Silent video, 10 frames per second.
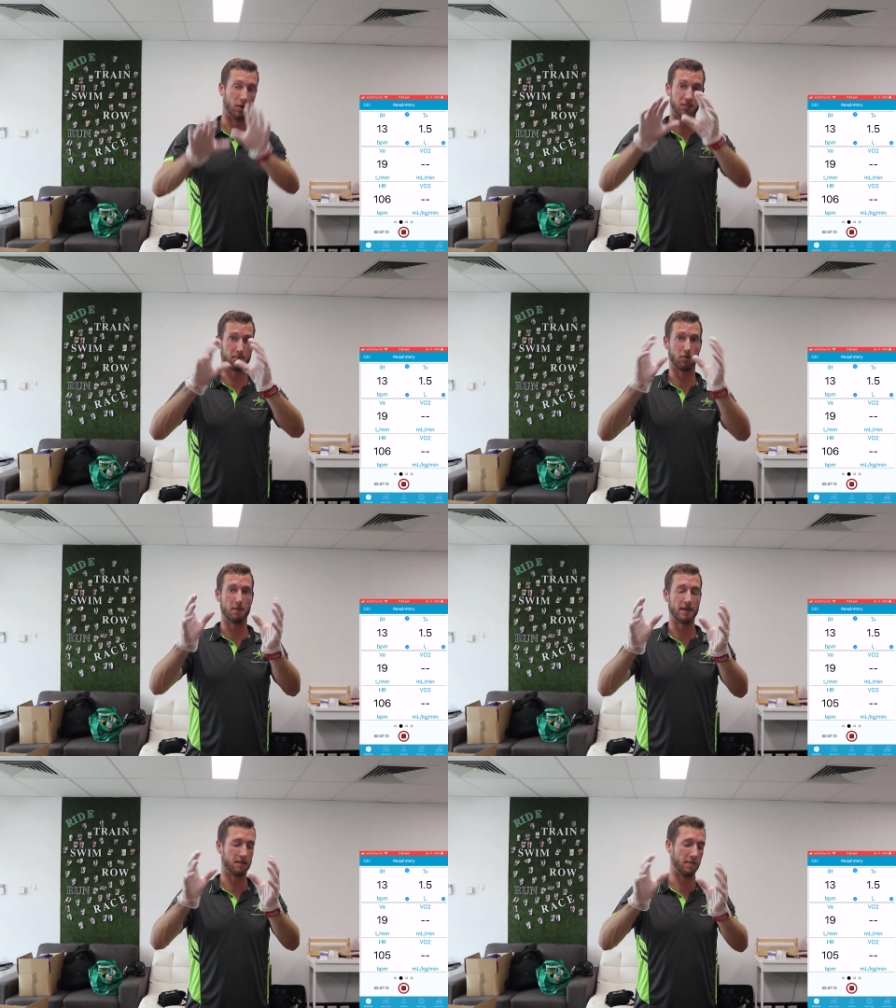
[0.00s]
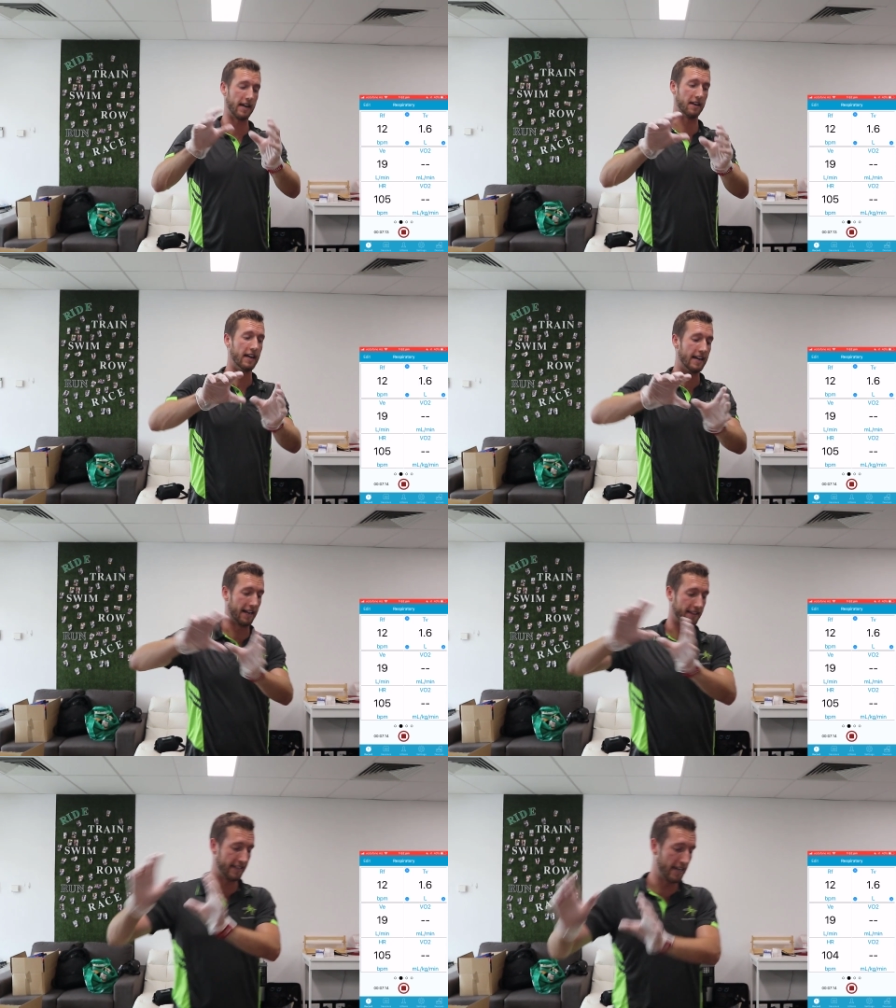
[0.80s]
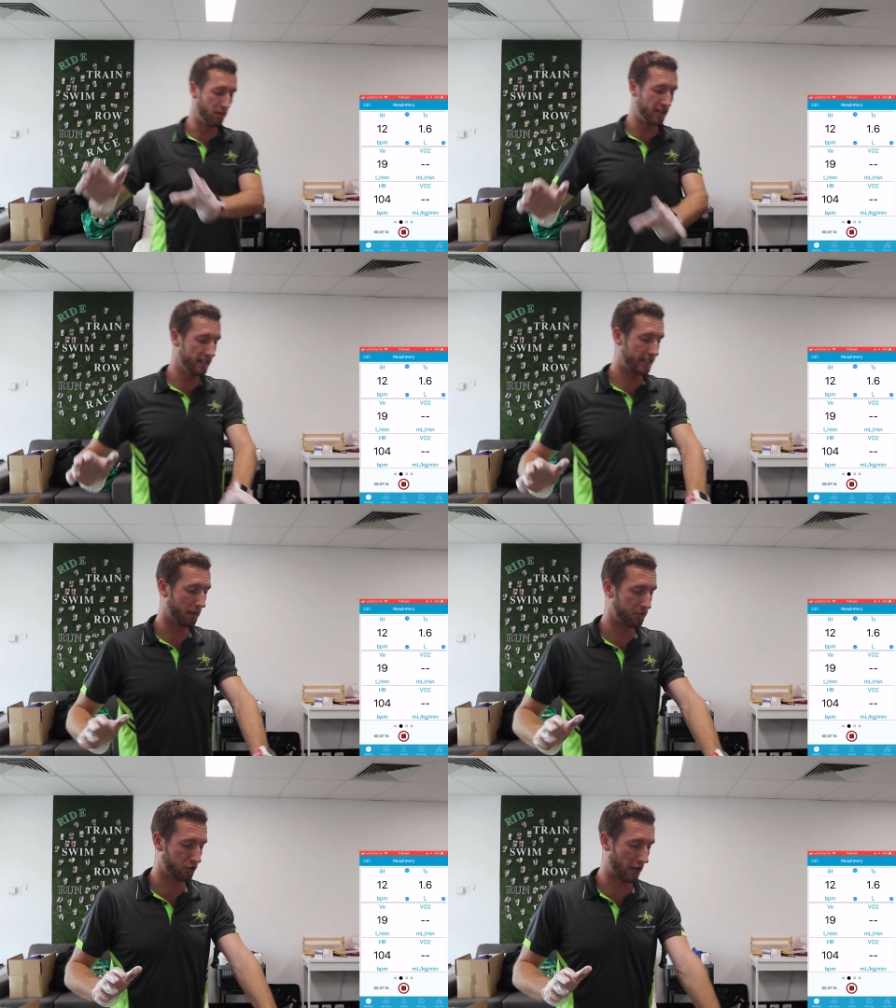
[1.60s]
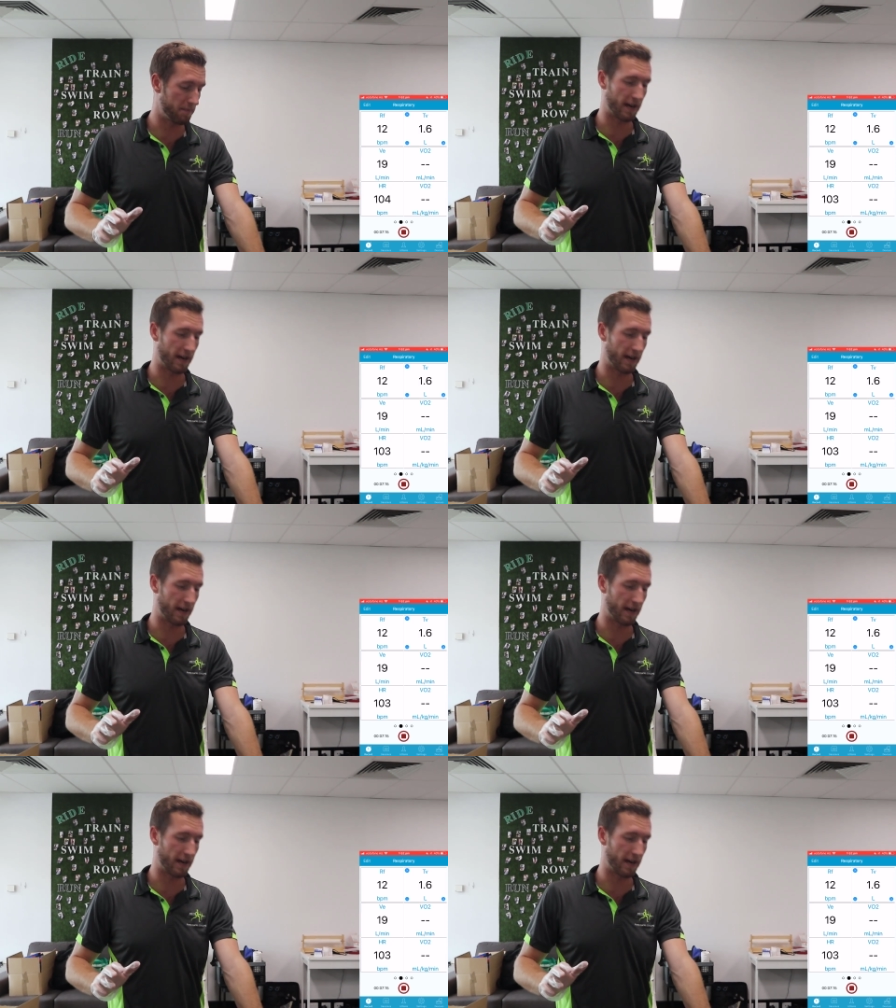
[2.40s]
where supply met demand. At the end, we didn't come straight